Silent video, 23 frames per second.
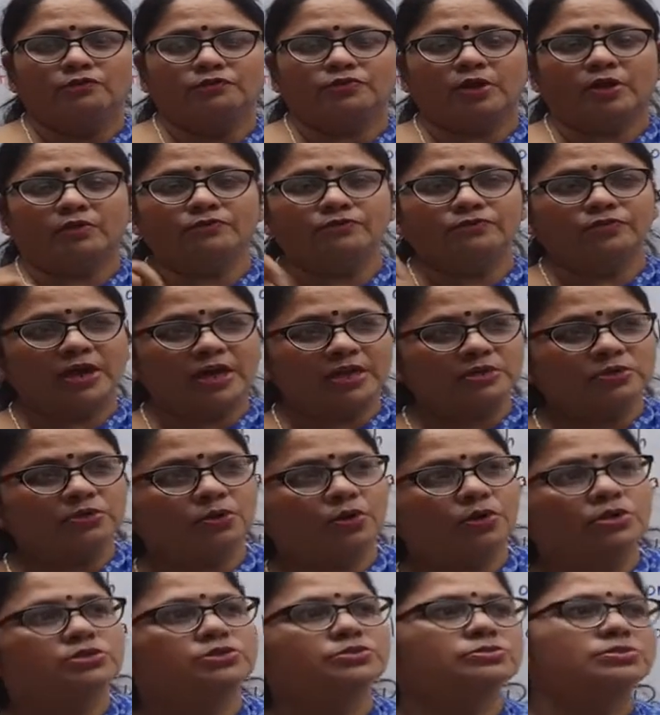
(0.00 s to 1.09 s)
From one
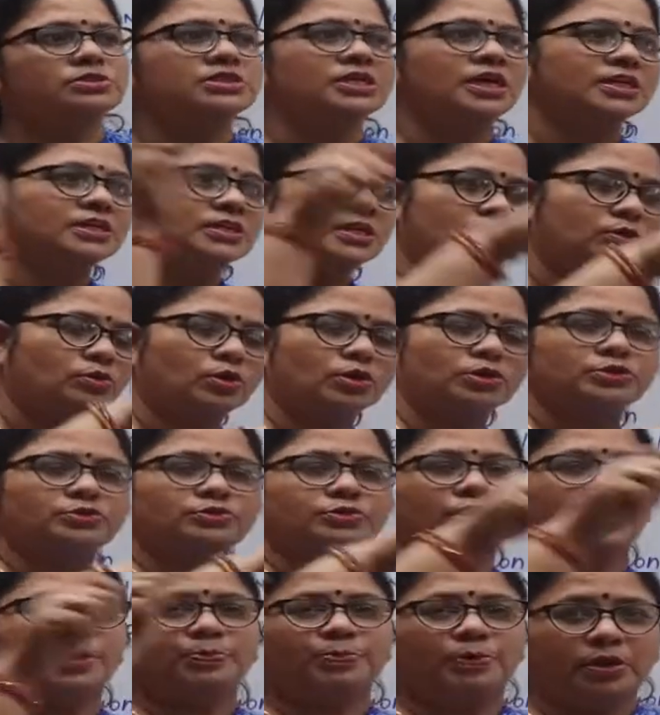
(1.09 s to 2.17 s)
court to the other court,
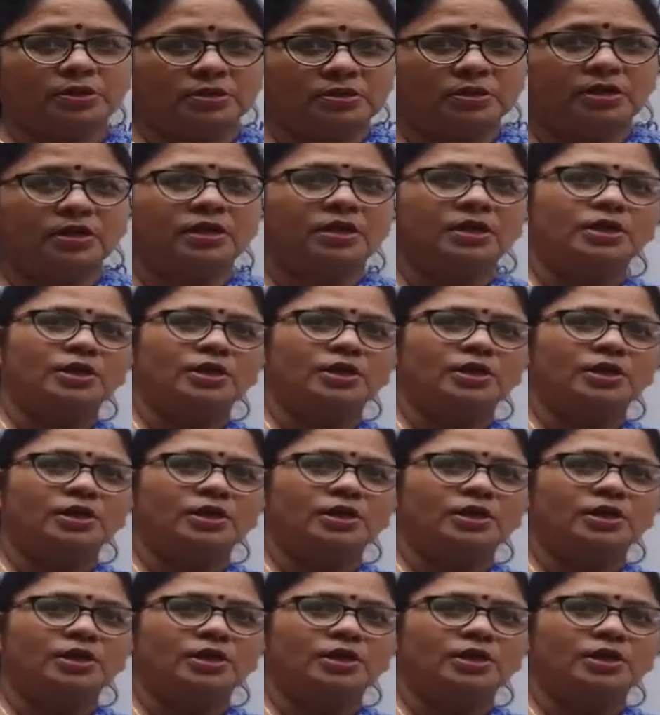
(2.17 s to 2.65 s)
you keep on